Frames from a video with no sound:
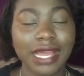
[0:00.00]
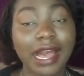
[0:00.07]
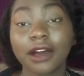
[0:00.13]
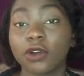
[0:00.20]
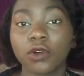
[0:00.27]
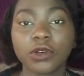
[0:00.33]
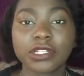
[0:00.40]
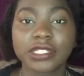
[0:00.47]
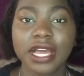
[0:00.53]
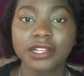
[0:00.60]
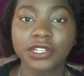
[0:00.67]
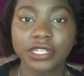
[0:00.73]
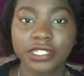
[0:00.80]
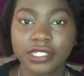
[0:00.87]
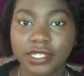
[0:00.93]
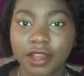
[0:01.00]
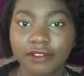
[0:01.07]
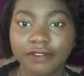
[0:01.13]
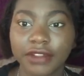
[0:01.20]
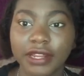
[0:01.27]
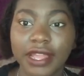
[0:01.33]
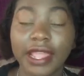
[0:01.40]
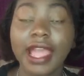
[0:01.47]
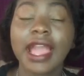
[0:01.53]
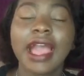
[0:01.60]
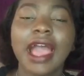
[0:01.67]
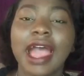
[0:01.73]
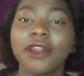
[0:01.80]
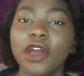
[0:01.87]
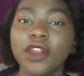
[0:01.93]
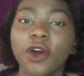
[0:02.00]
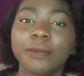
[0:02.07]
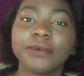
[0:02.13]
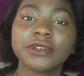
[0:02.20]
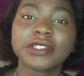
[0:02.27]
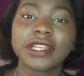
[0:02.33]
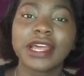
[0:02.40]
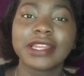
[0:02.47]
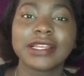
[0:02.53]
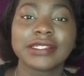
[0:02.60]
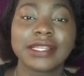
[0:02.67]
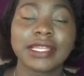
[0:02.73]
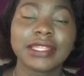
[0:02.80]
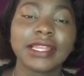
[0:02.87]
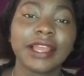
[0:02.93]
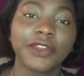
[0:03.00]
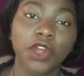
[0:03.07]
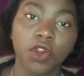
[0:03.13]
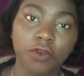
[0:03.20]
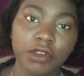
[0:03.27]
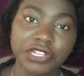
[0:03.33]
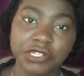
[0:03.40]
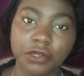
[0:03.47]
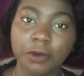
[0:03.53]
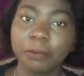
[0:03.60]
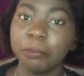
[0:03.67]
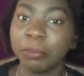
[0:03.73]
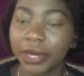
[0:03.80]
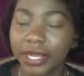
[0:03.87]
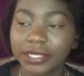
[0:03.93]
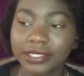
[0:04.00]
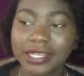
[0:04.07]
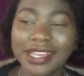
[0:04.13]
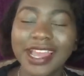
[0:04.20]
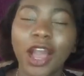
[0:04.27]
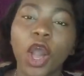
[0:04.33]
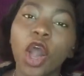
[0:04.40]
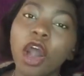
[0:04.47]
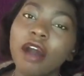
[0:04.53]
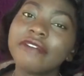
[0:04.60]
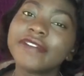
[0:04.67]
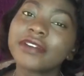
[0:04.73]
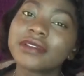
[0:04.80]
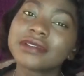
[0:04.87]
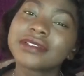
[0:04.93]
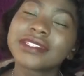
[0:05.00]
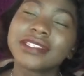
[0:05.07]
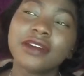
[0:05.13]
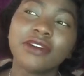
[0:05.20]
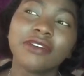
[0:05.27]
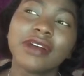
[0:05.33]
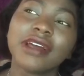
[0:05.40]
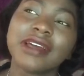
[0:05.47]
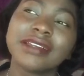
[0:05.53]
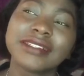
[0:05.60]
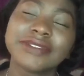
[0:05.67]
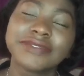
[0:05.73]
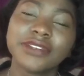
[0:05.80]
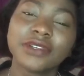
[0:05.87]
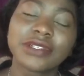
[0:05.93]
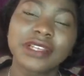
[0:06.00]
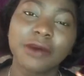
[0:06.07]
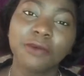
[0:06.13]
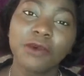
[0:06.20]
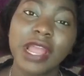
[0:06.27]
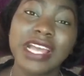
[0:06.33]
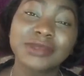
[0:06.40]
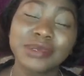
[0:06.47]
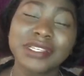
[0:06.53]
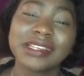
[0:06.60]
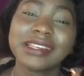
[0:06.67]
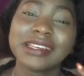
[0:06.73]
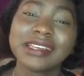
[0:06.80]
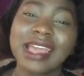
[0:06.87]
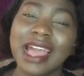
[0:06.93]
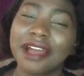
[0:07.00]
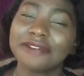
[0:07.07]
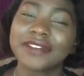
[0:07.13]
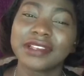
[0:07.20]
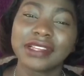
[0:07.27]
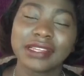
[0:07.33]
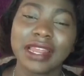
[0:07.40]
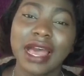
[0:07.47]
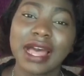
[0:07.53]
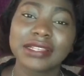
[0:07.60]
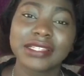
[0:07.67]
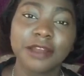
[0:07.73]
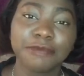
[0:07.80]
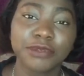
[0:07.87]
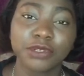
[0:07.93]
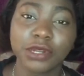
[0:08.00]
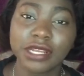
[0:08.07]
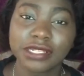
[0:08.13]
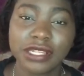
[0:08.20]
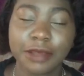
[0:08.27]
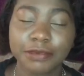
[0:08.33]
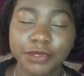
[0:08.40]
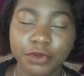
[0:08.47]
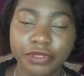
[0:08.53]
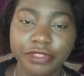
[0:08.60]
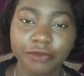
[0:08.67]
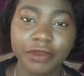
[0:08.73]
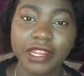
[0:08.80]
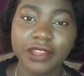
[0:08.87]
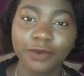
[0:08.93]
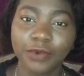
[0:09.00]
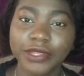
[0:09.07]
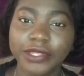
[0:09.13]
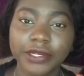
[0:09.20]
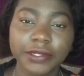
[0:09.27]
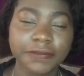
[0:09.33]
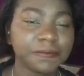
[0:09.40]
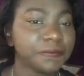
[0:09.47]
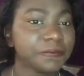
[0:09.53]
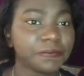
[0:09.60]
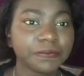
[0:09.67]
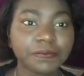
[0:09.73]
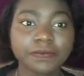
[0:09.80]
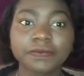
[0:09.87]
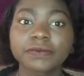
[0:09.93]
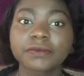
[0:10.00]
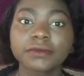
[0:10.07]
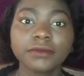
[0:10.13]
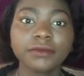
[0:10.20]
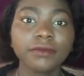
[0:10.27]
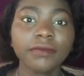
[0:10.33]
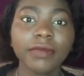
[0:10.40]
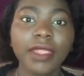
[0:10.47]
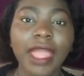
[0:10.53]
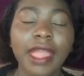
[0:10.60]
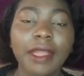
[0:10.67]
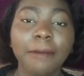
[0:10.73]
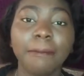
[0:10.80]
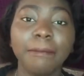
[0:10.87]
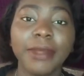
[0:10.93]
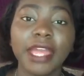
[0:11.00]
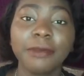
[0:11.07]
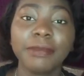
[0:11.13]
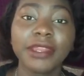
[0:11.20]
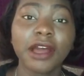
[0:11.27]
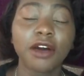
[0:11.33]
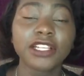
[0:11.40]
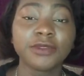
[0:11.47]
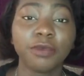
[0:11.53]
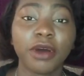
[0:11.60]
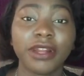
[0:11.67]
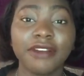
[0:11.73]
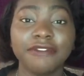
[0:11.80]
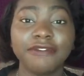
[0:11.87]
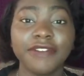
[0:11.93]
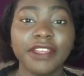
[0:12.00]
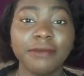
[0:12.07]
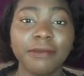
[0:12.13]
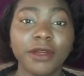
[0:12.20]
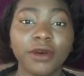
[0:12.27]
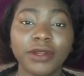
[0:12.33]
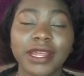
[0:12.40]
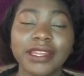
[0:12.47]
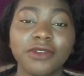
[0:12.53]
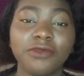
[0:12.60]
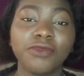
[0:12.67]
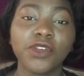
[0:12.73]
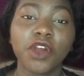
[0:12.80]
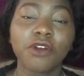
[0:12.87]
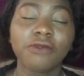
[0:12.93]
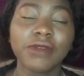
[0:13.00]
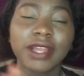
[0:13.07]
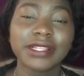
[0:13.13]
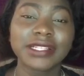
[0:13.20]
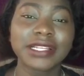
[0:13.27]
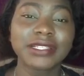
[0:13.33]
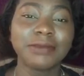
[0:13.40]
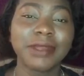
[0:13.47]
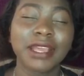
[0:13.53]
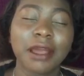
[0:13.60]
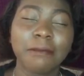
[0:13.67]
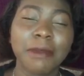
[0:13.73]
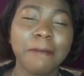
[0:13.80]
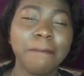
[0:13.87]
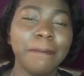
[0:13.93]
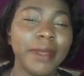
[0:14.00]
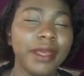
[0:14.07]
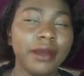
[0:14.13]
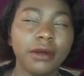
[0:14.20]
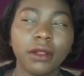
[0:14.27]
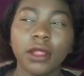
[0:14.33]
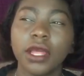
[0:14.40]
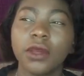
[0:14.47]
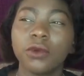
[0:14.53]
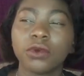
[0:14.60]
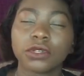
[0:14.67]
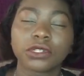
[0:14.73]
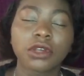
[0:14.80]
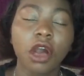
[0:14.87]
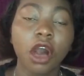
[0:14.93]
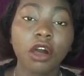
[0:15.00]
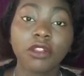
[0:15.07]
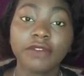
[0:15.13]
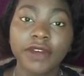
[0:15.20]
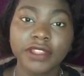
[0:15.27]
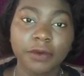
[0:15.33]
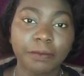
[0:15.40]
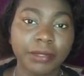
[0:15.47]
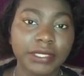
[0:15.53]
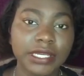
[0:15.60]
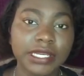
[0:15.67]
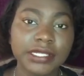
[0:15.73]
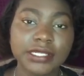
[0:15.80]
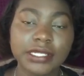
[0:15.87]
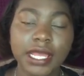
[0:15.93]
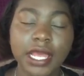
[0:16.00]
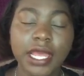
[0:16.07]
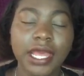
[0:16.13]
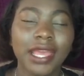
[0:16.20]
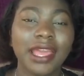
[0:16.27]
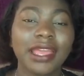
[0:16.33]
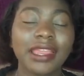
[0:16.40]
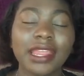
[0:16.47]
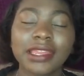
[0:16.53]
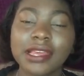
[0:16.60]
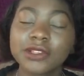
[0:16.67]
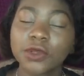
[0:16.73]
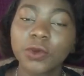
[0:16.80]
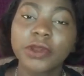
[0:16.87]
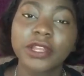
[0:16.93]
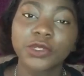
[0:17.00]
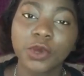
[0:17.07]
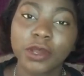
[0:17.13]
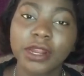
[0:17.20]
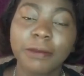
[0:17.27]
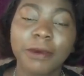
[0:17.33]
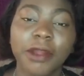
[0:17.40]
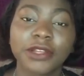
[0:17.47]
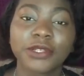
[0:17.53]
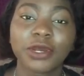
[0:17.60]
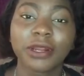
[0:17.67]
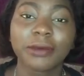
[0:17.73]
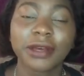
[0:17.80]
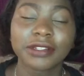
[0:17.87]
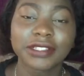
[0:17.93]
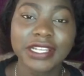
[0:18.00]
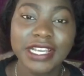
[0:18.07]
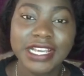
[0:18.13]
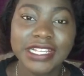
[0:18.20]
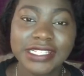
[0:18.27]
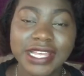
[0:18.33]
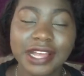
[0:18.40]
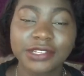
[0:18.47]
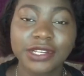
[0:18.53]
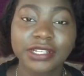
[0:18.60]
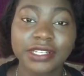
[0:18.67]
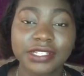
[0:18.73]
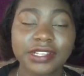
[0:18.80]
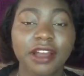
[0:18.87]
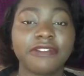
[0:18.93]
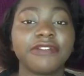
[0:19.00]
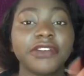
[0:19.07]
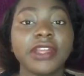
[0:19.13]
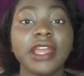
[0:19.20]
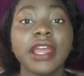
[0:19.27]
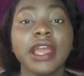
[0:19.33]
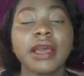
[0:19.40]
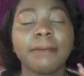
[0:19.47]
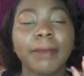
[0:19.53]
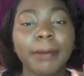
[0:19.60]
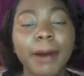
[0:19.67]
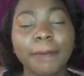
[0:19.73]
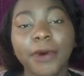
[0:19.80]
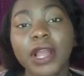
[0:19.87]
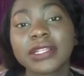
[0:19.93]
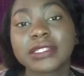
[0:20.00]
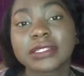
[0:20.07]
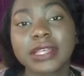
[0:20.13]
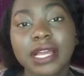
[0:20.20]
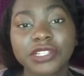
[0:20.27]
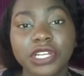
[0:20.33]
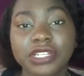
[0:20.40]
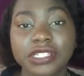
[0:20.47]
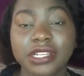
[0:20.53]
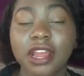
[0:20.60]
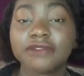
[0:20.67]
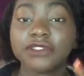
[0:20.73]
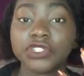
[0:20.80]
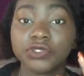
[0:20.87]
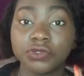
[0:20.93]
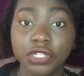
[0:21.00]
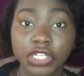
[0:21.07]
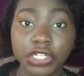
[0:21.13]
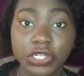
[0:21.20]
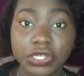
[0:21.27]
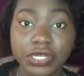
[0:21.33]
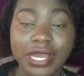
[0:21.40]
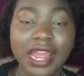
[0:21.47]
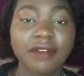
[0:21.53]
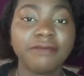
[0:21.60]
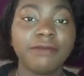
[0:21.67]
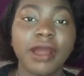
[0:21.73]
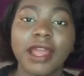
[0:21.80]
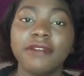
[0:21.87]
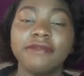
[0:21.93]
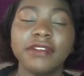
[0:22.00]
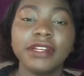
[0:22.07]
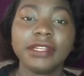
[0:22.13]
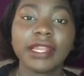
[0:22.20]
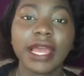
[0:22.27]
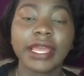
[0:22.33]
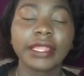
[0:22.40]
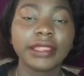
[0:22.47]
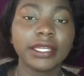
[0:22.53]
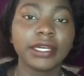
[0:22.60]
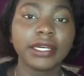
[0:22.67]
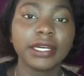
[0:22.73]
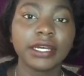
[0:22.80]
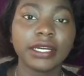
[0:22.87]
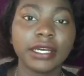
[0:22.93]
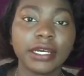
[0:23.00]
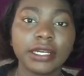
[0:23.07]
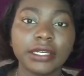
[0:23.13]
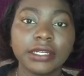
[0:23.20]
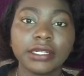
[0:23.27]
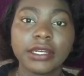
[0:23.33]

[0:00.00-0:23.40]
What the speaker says: I'll go with Star Trek Discovery. Like, I know a lot of people say that there's nothing like the original, but Orville still feels some way, especially after the last episode, as episode 3, with the baby that was born a female they reoriented to become a male. It was all over the place, and that's not what you're talking about. You're talking about Star Trek Discovery. But my point is, Star Trek Discovery is really good. I really like the